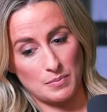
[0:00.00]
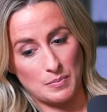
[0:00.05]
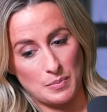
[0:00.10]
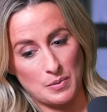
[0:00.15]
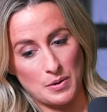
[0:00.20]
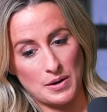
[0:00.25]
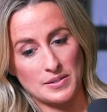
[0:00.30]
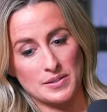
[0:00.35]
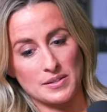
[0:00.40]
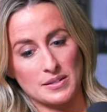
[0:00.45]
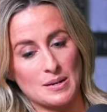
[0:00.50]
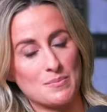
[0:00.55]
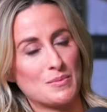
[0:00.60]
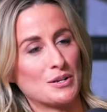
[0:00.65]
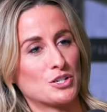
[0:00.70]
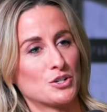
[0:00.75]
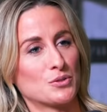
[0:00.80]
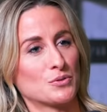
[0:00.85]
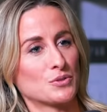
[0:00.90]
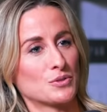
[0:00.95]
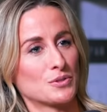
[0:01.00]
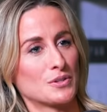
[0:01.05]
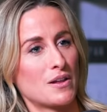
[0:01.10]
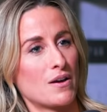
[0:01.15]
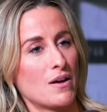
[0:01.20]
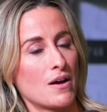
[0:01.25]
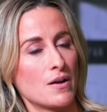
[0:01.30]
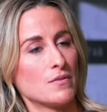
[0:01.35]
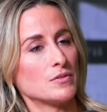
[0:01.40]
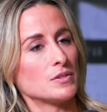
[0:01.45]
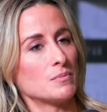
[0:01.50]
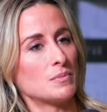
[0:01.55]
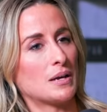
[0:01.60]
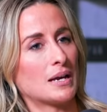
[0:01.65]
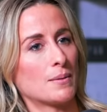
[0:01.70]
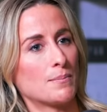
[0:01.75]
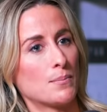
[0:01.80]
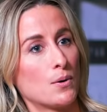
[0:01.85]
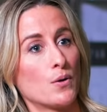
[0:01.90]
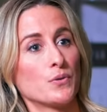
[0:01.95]
present in my children's lives and
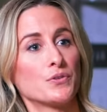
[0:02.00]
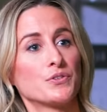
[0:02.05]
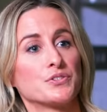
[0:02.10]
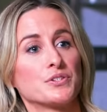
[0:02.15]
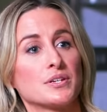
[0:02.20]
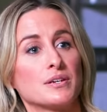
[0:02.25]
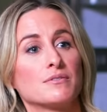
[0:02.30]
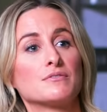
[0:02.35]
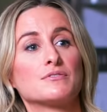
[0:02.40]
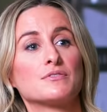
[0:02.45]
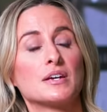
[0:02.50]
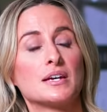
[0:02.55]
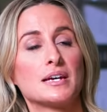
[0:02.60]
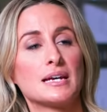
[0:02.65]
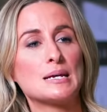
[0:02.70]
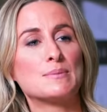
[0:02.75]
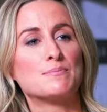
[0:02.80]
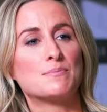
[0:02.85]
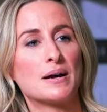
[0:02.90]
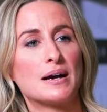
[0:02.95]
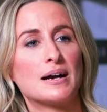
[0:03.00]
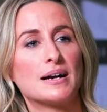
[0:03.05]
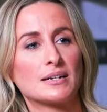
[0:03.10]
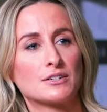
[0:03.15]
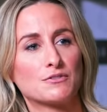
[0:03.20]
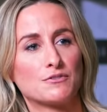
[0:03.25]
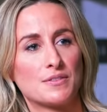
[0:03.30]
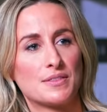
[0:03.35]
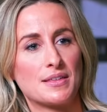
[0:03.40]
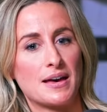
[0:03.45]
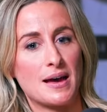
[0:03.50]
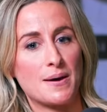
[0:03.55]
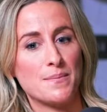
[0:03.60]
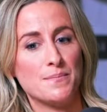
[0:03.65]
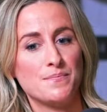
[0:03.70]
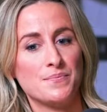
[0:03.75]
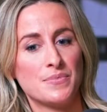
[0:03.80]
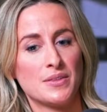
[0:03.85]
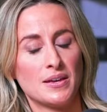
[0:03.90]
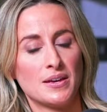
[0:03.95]
being a positive impact for
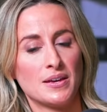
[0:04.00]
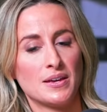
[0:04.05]
them,